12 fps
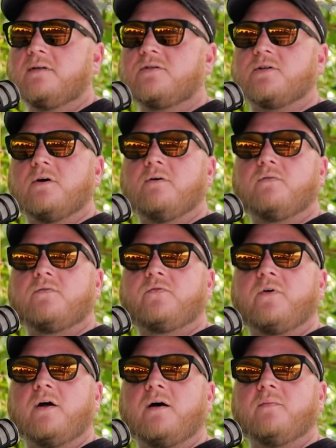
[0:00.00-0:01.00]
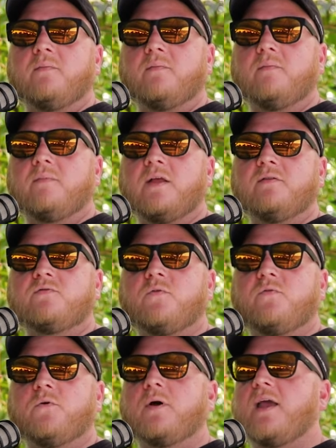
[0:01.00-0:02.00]
So from in
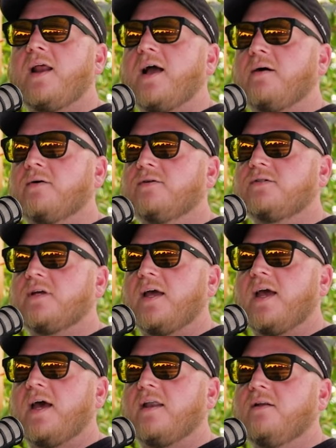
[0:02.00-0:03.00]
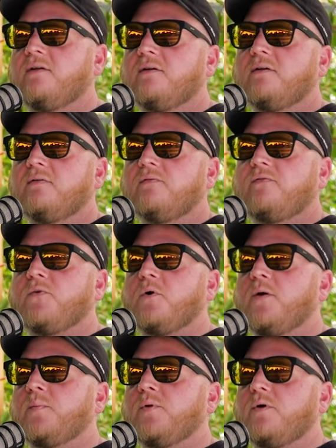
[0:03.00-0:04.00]
48 hours, I had
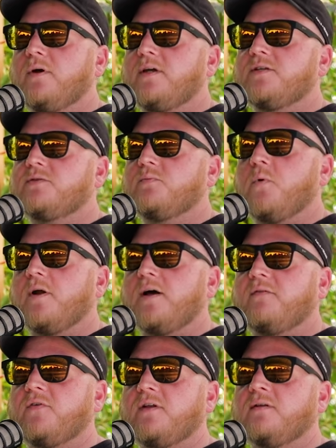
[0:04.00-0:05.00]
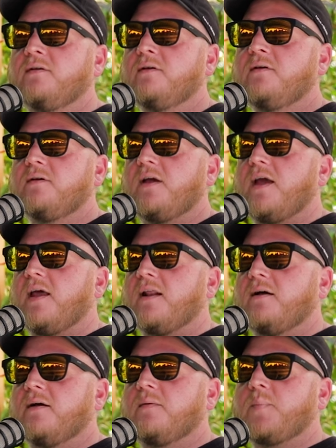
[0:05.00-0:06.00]
four employees, one oven,
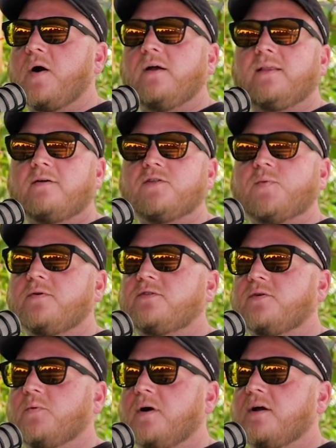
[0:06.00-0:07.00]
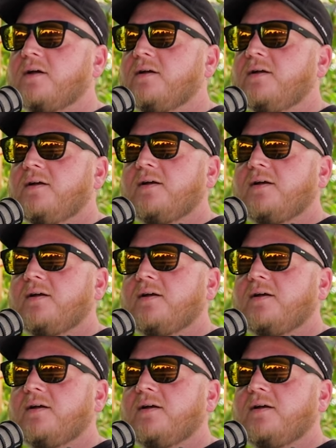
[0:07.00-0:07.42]
and a part that was supposed to work.